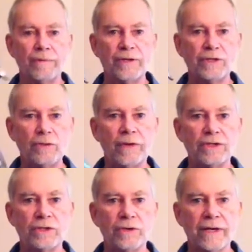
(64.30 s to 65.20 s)
or a pitching
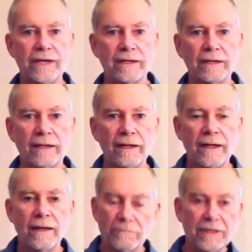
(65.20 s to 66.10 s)
wedge in your hand.
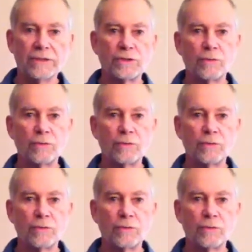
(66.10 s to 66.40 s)
Because